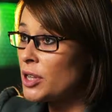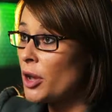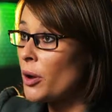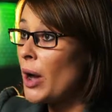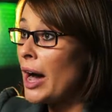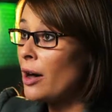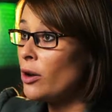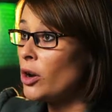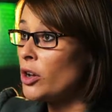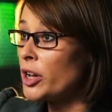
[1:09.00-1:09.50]
so
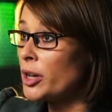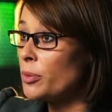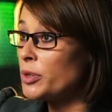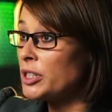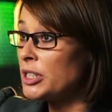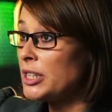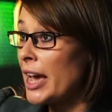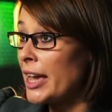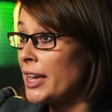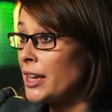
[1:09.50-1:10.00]
how long it
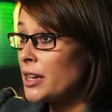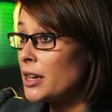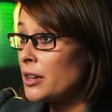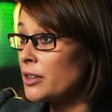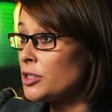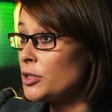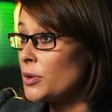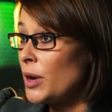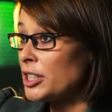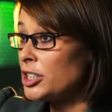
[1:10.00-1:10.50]
would
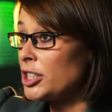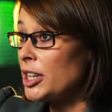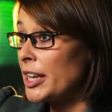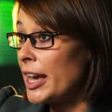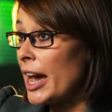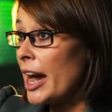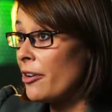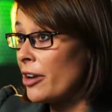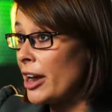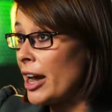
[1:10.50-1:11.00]
take to actually
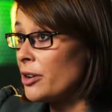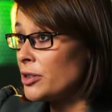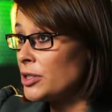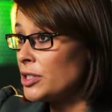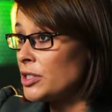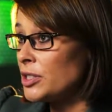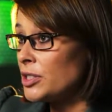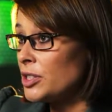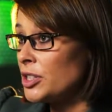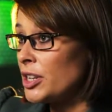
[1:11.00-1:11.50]
carry
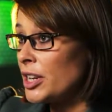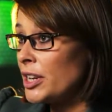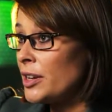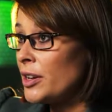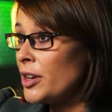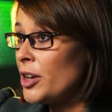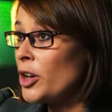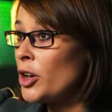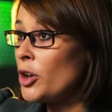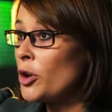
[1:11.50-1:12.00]
out a study.
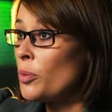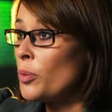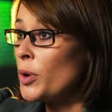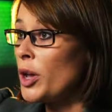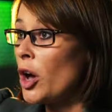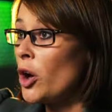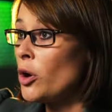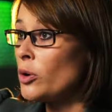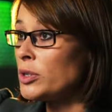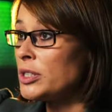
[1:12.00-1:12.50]

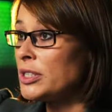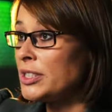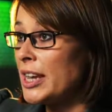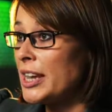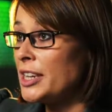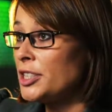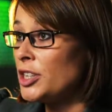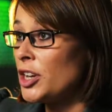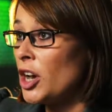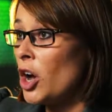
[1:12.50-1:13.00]
We hold
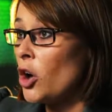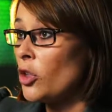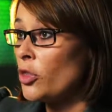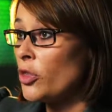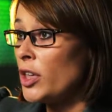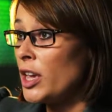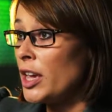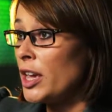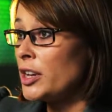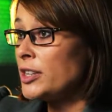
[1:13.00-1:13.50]
data
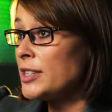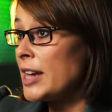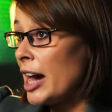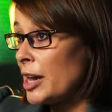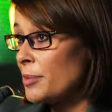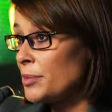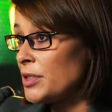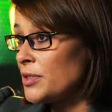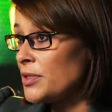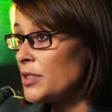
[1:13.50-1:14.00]
on the
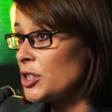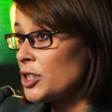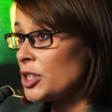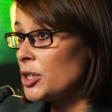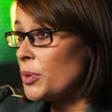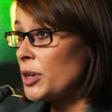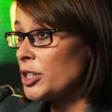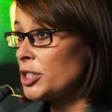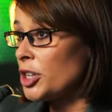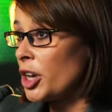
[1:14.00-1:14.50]
types of
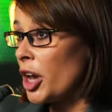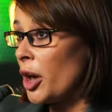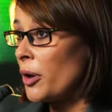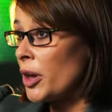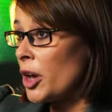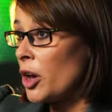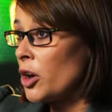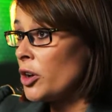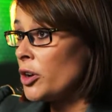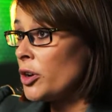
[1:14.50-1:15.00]
study which are going